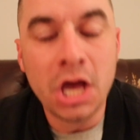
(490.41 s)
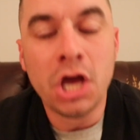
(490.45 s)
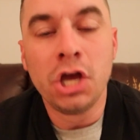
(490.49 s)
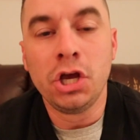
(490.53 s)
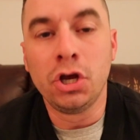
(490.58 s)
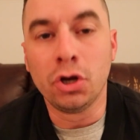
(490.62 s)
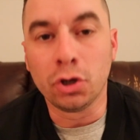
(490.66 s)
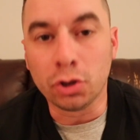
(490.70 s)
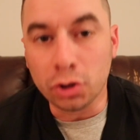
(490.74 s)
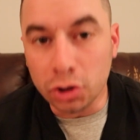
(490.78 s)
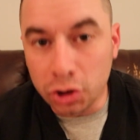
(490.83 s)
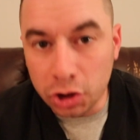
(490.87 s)

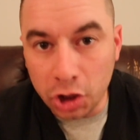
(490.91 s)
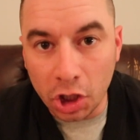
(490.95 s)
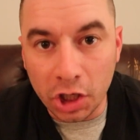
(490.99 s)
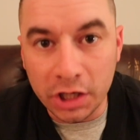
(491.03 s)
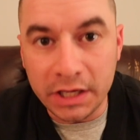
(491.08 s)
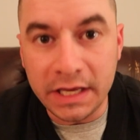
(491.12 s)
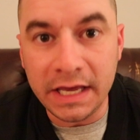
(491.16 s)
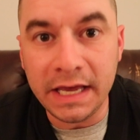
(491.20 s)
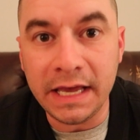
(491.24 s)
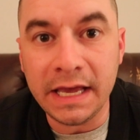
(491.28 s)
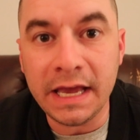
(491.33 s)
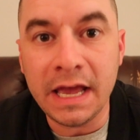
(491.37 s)
you're
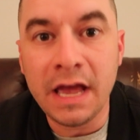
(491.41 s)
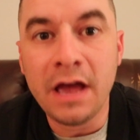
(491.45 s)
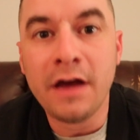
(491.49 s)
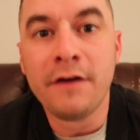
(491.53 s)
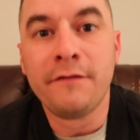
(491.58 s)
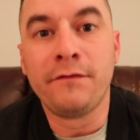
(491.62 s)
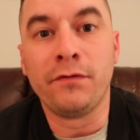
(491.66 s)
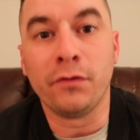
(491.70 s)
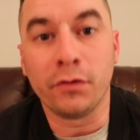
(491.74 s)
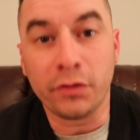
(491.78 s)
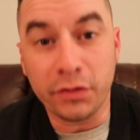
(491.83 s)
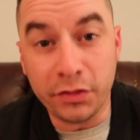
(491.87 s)
looking
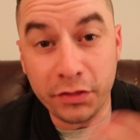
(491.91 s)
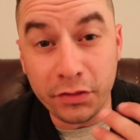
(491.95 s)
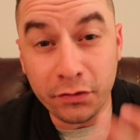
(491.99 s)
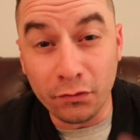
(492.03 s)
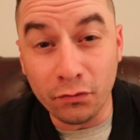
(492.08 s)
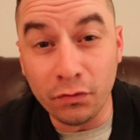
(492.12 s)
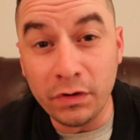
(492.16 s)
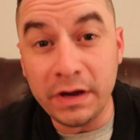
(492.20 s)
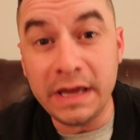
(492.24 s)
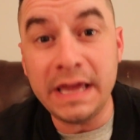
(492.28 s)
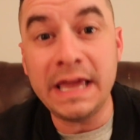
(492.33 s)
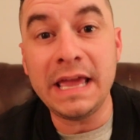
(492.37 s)
for
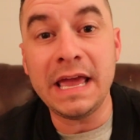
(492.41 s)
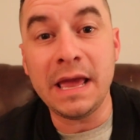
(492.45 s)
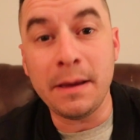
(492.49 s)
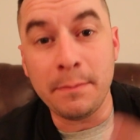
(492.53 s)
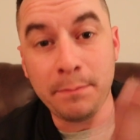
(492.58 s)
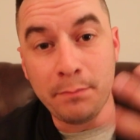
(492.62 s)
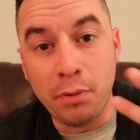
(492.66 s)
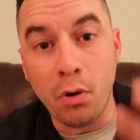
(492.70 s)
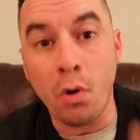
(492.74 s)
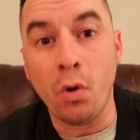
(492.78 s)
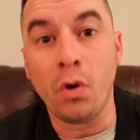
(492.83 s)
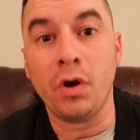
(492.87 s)
three
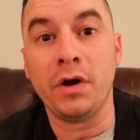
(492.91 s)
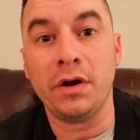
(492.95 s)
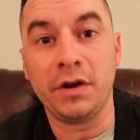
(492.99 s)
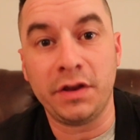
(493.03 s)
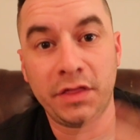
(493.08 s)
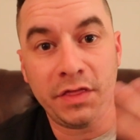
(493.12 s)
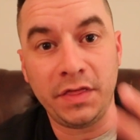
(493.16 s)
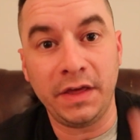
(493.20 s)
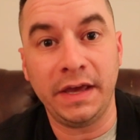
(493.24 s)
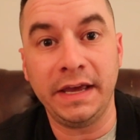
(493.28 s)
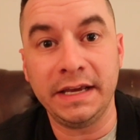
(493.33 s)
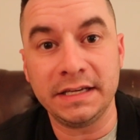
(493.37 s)
important
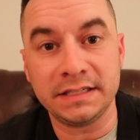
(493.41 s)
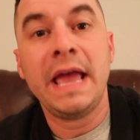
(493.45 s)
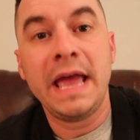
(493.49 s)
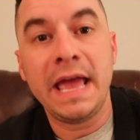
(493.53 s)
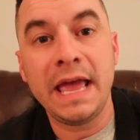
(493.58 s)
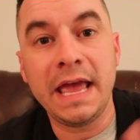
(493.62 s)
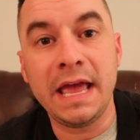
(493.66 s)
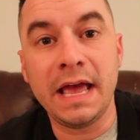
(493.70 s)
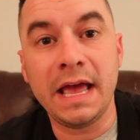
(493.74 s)
things: